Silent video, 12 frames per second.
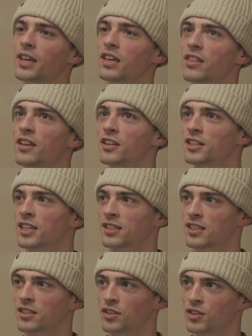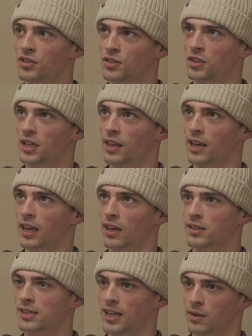like theatre digs is usually like
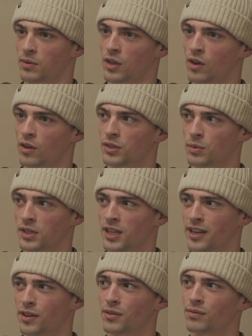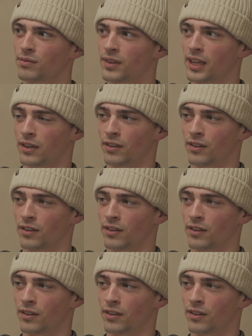staying with the host, which I don't like